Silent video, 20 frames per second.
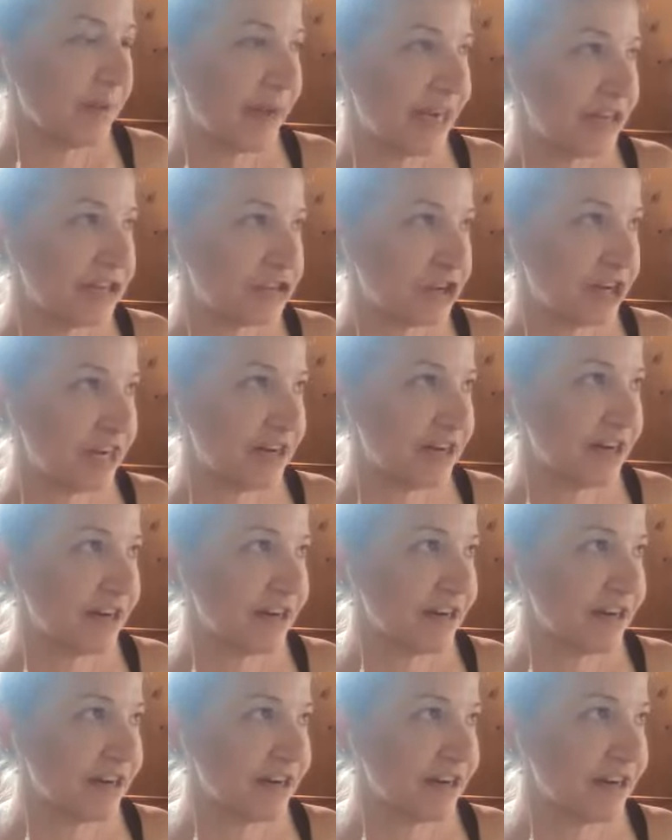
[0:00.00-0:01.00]
my
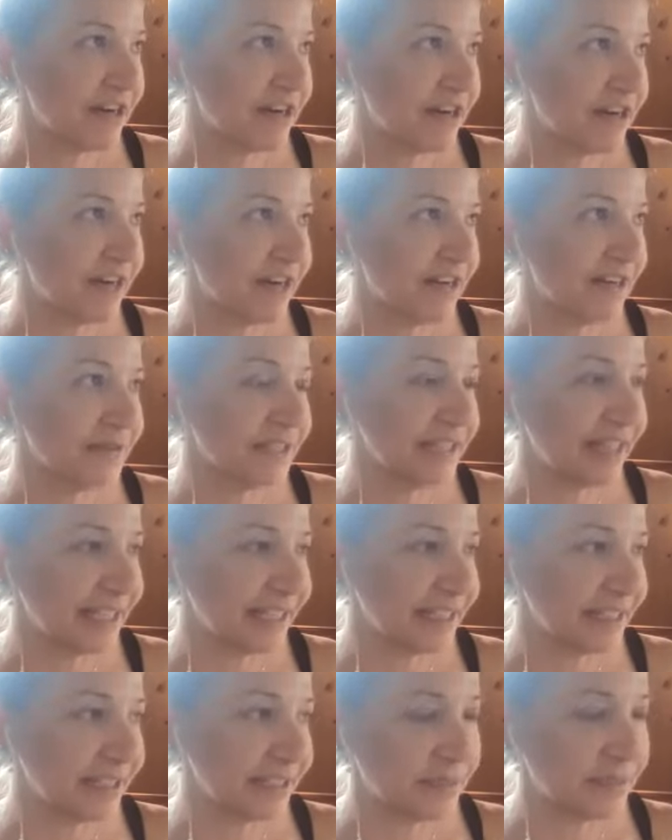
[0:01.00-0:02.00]
trainer
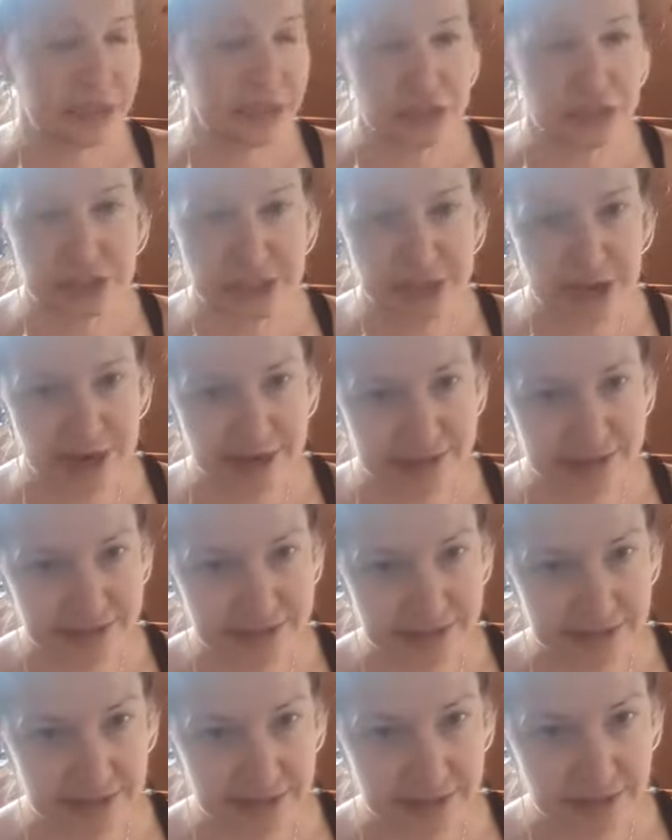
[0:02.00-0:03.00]
really likes to switch the
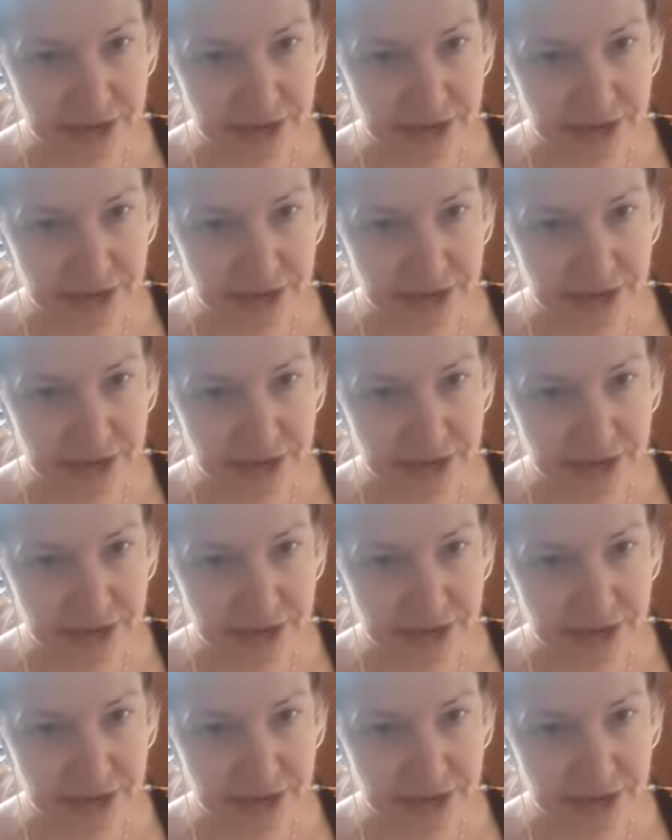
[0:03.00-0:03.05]
dogs